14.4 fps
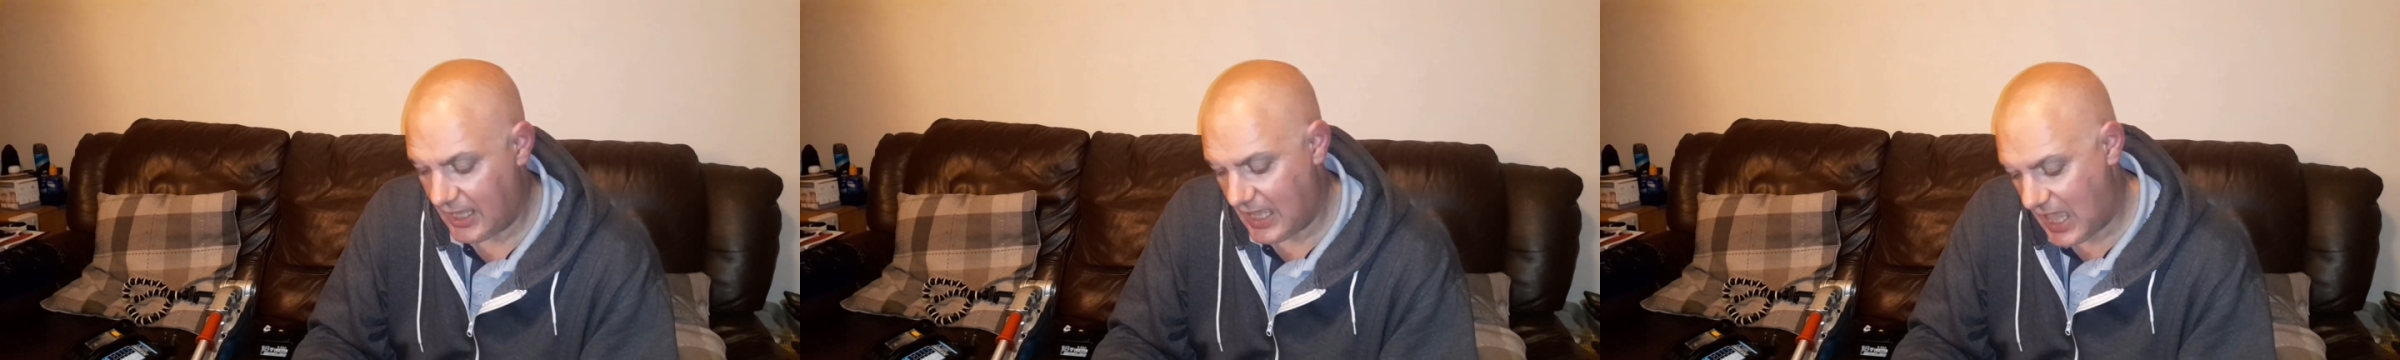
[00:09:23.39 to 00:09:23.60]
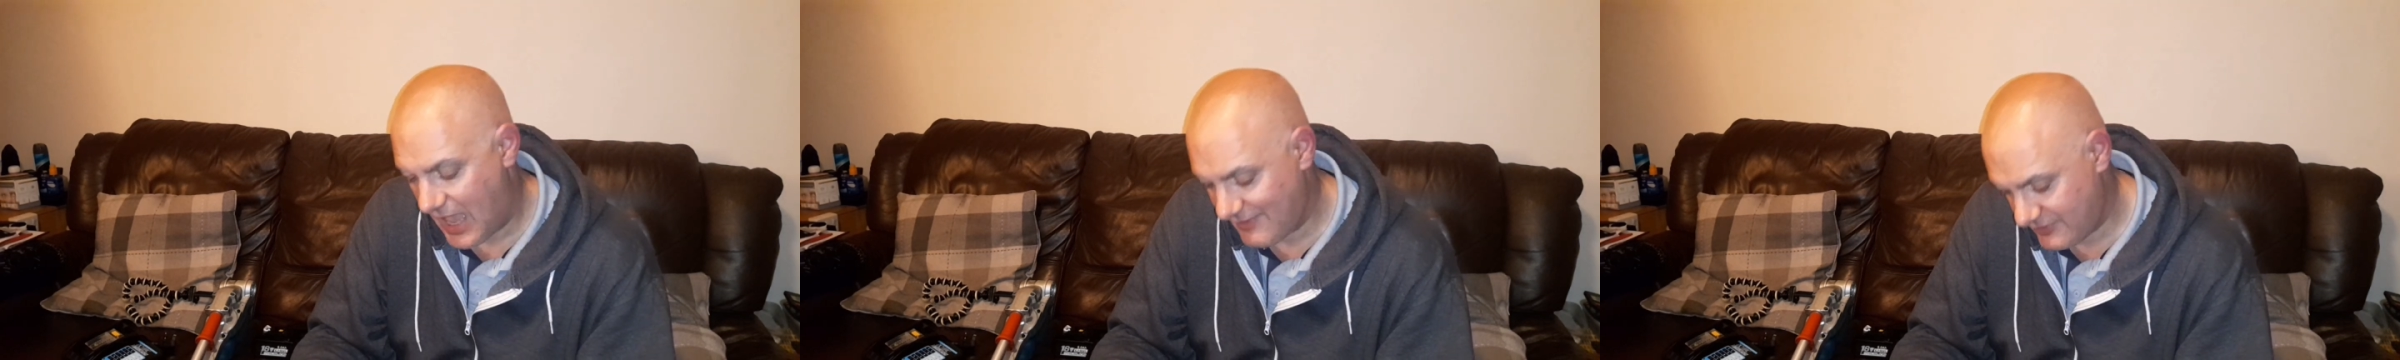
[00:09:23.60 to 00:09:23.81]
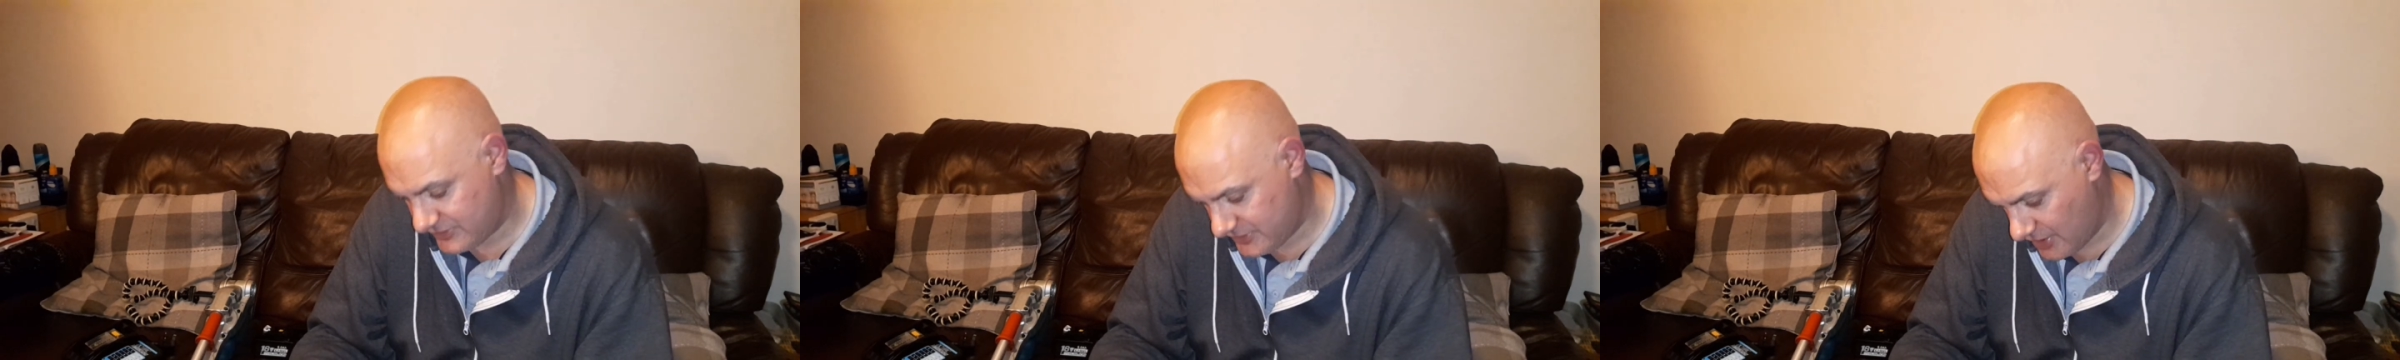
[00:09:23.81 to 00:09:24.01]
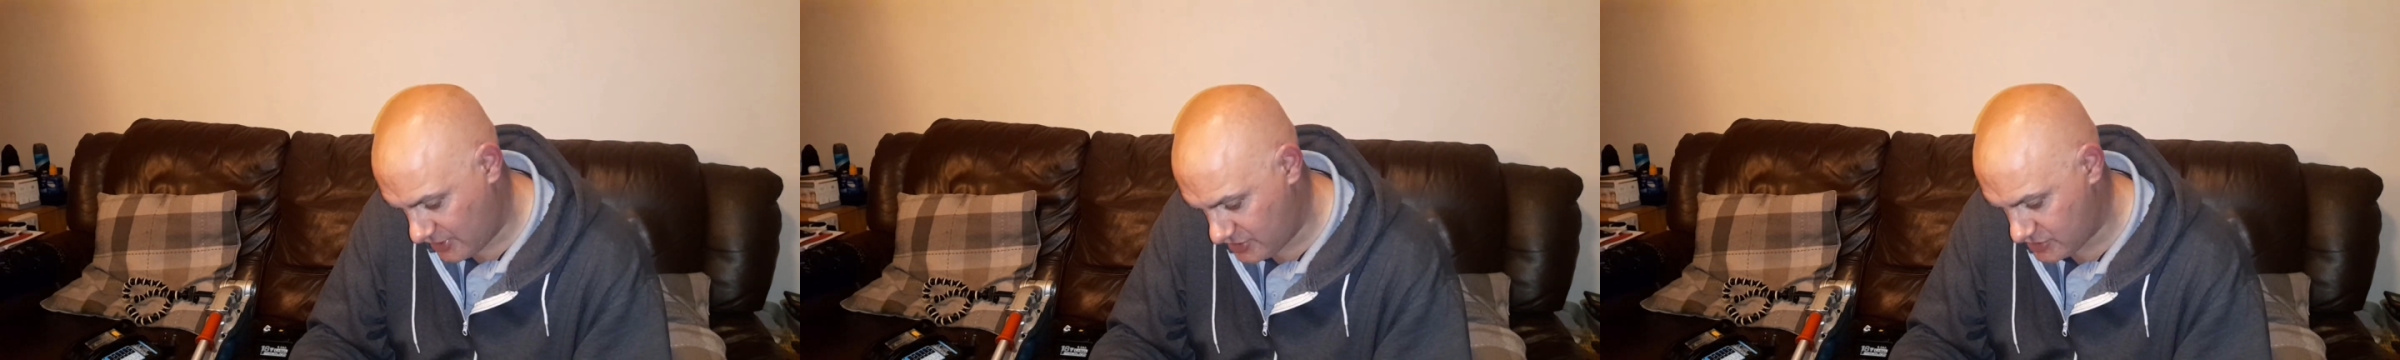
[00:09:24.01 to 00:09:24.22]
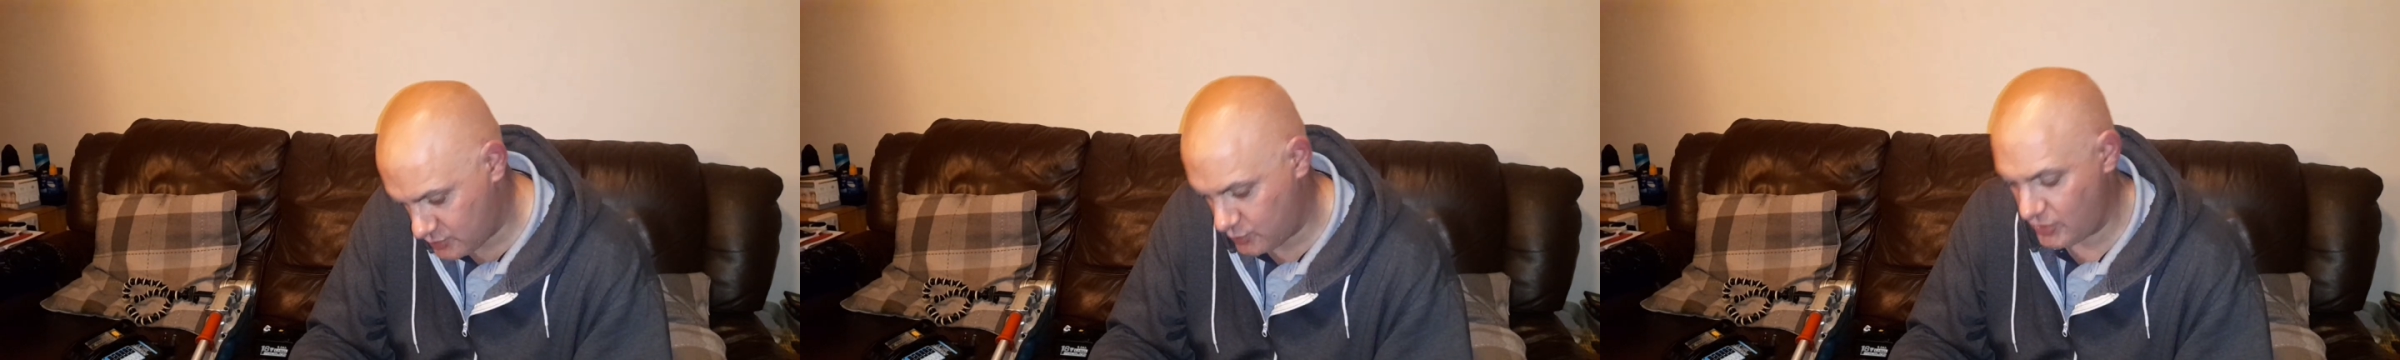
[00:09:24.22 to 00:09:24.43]
having
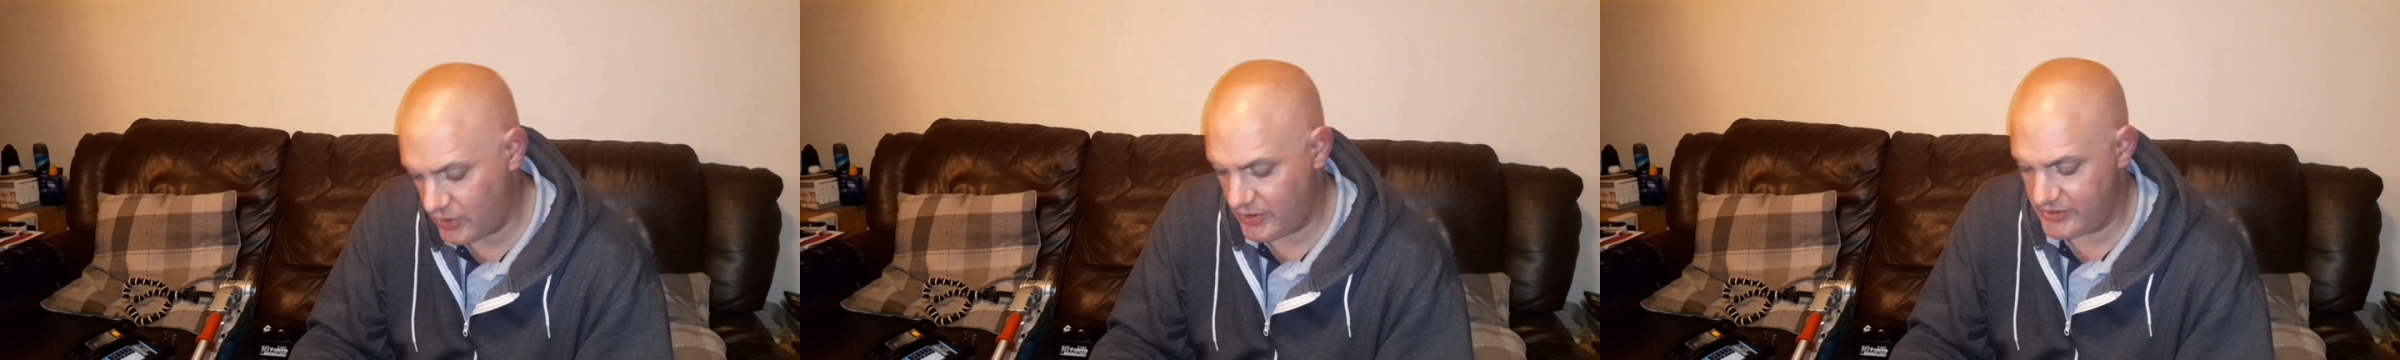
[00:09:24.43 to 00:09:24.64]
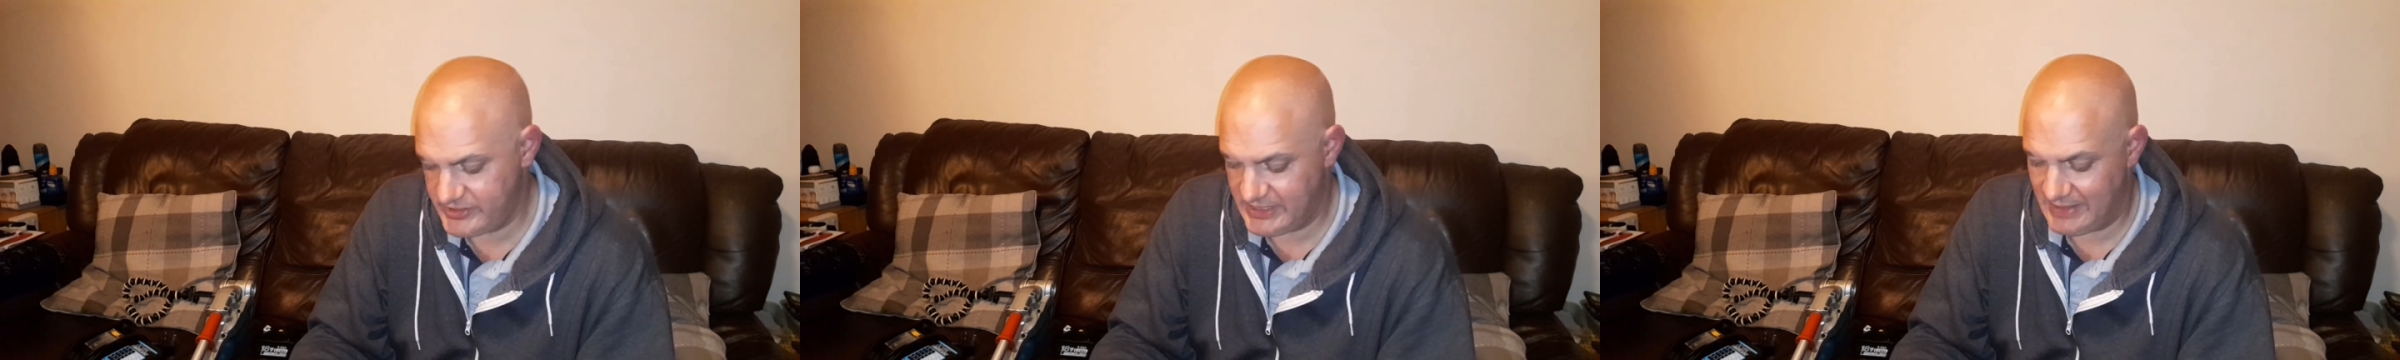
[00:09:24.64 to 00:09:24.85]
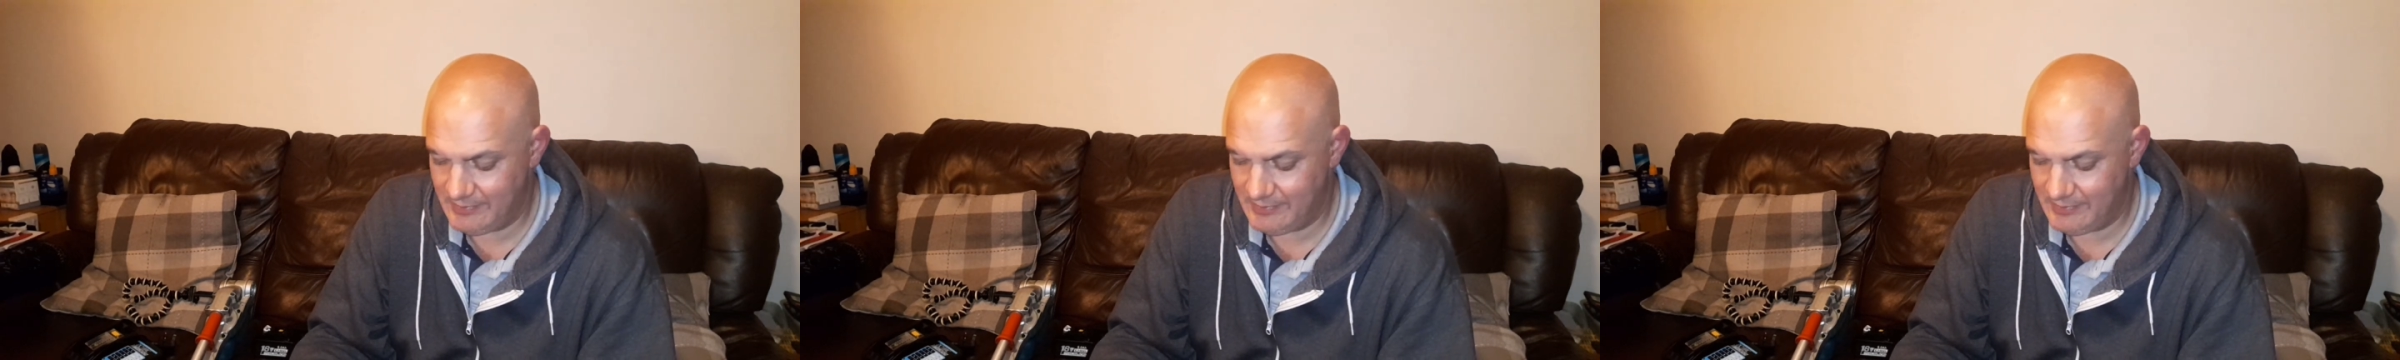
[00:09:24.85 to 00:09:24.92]
those words in